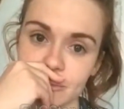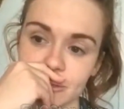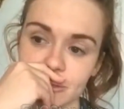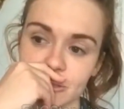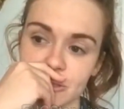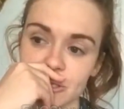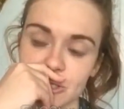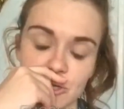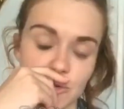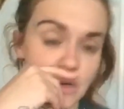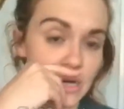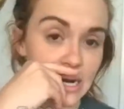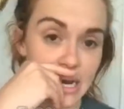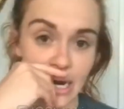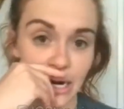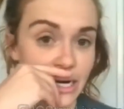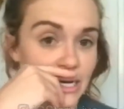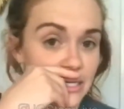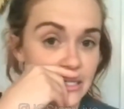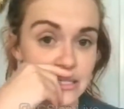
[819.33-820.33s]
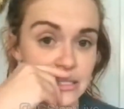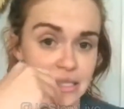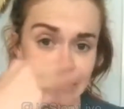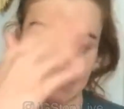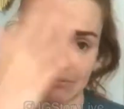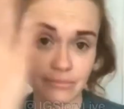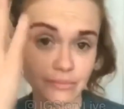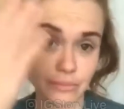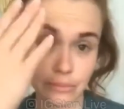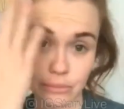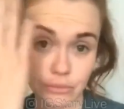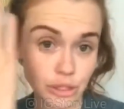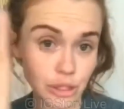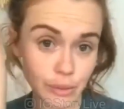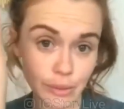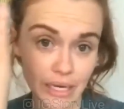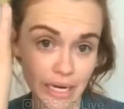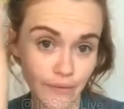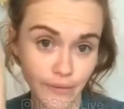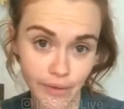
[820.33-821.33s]
just to run errands and do
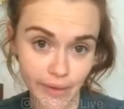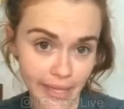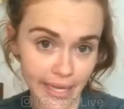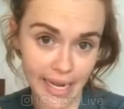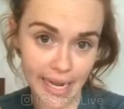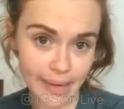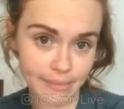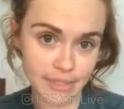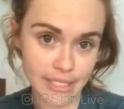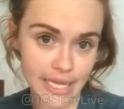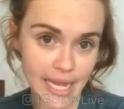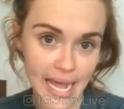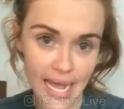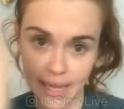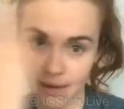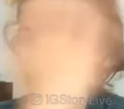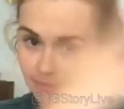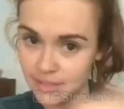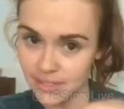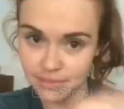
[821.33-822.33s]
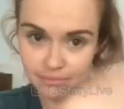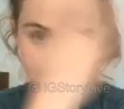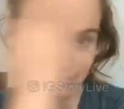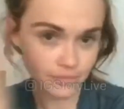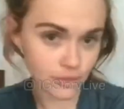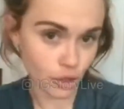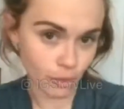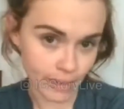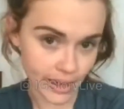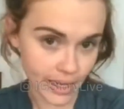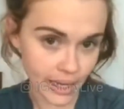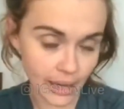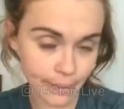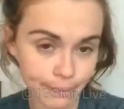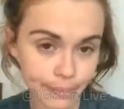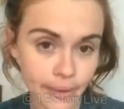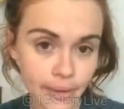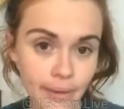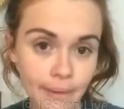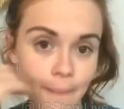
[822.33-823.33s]
whatever like I am today, it's no makeup.